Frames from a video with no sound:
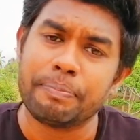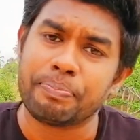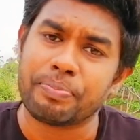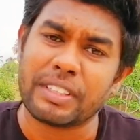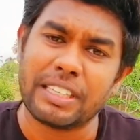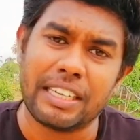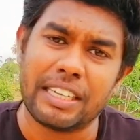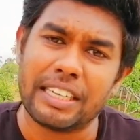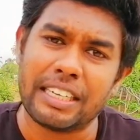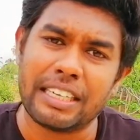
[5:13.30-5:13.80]

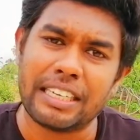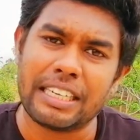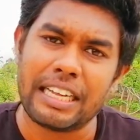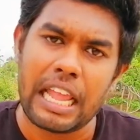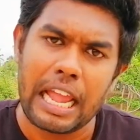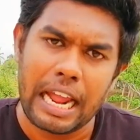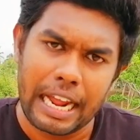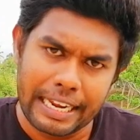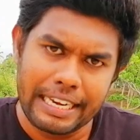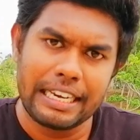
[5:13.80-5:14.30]

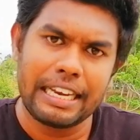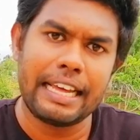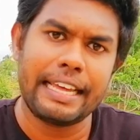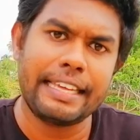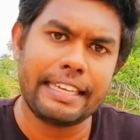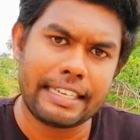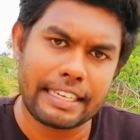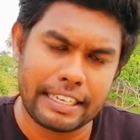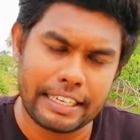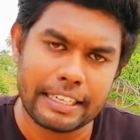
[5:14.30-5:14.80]
I
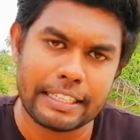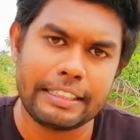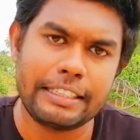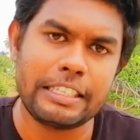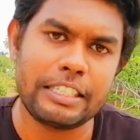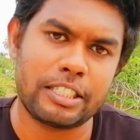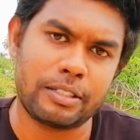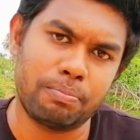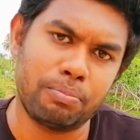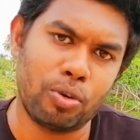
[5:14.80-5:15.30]
like
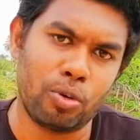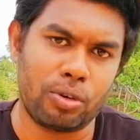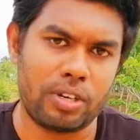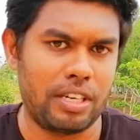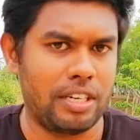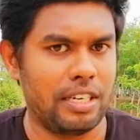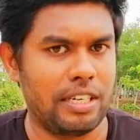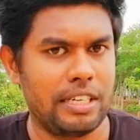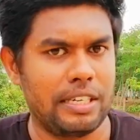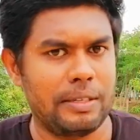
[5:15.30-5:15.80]
this
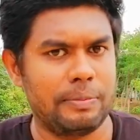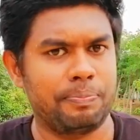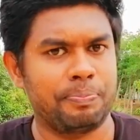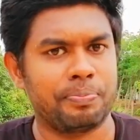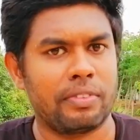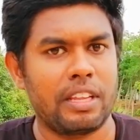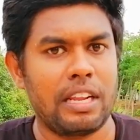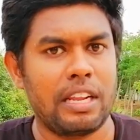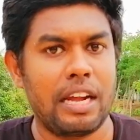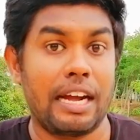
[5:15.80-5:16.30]
book.
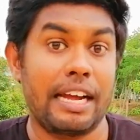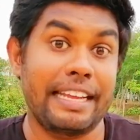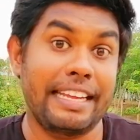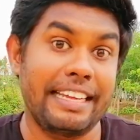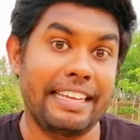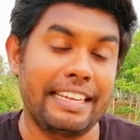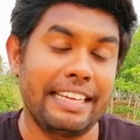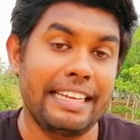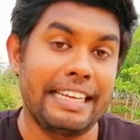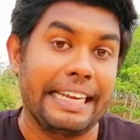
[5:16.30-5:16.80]

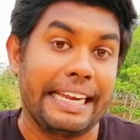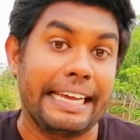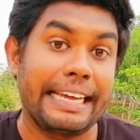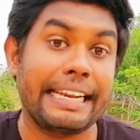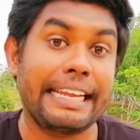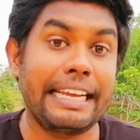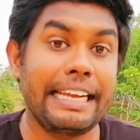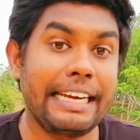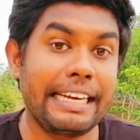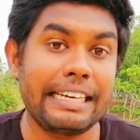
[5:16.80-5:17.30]
I
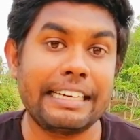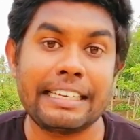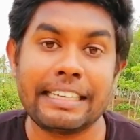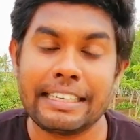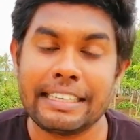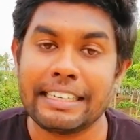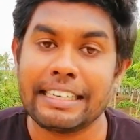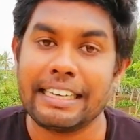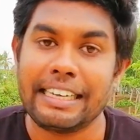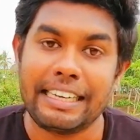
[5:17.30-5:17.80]
read,
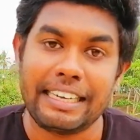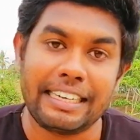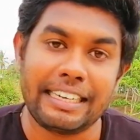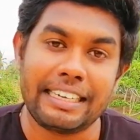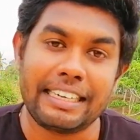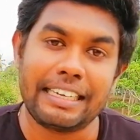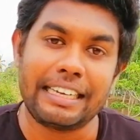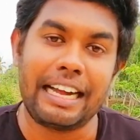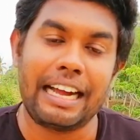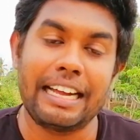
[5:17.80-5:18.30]

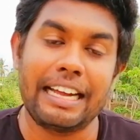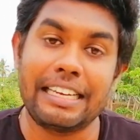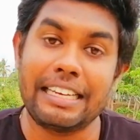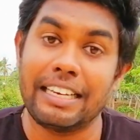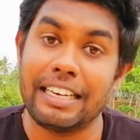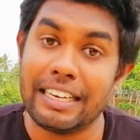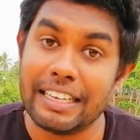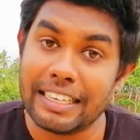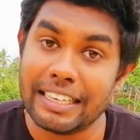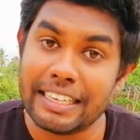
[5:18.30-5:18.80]
I
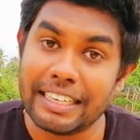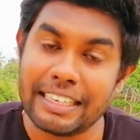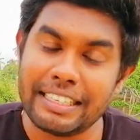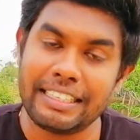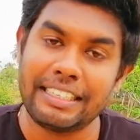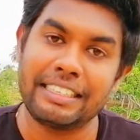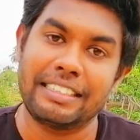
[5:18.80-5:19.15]
learn,